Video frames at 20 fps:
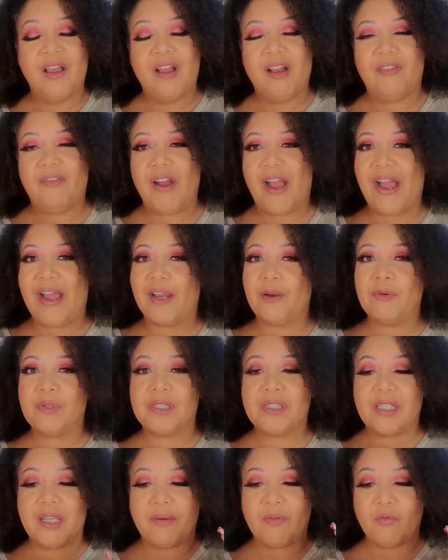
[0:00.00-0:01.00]
of
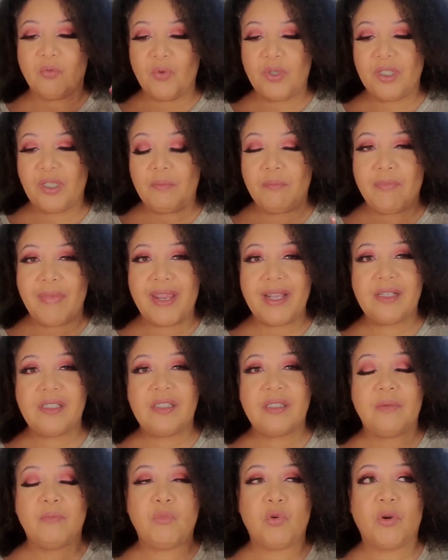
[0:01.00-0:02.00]
iris that really
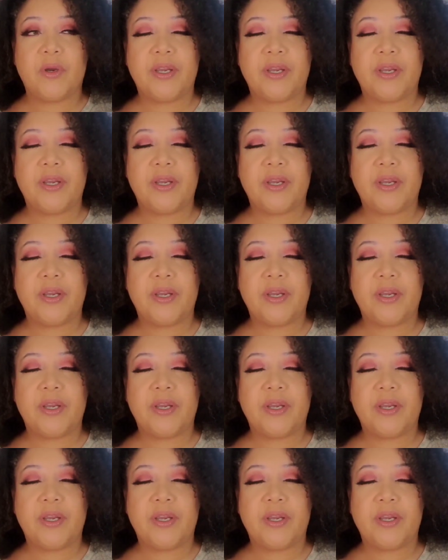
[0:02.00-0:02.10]
makes it